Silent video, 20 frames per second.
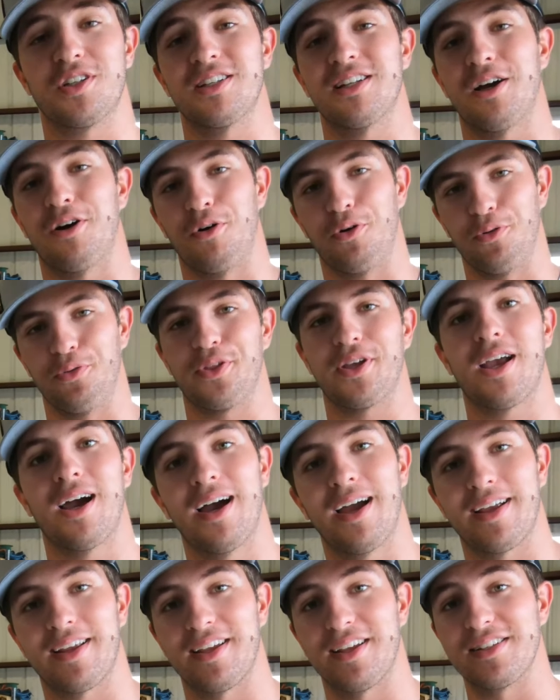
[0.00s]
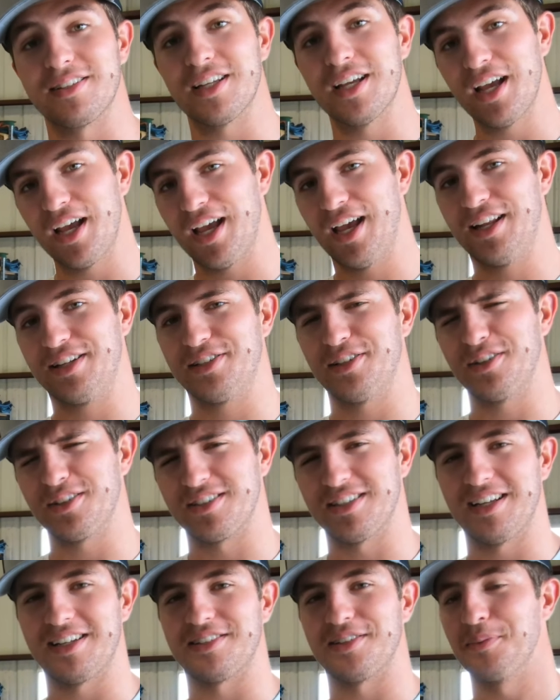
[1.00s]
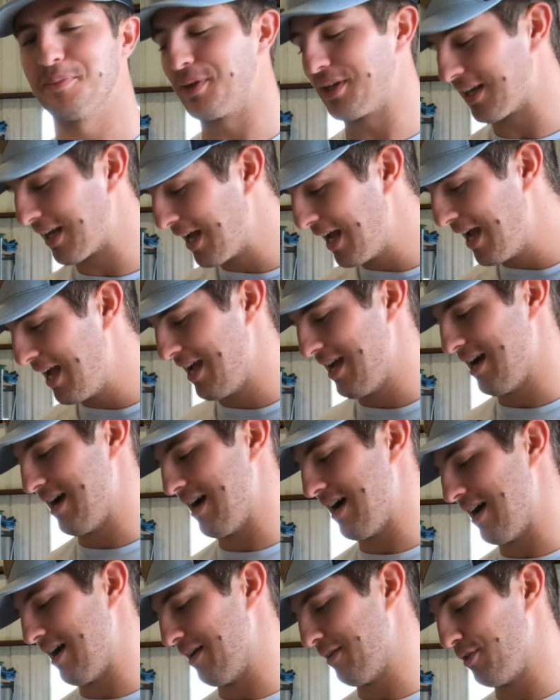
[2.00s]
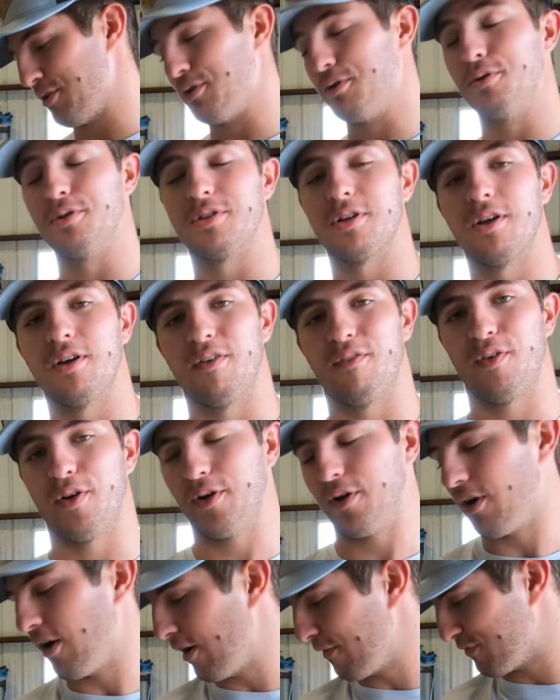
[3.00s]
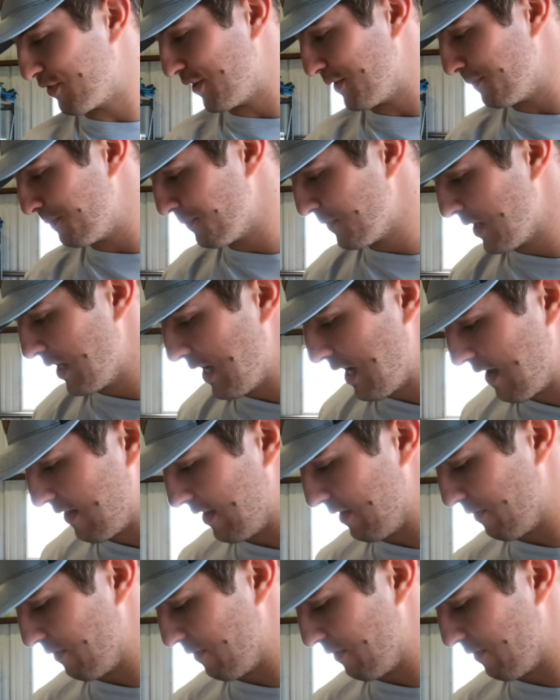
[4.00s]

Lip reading: because how old the kayak is. So it's not something I use very often. And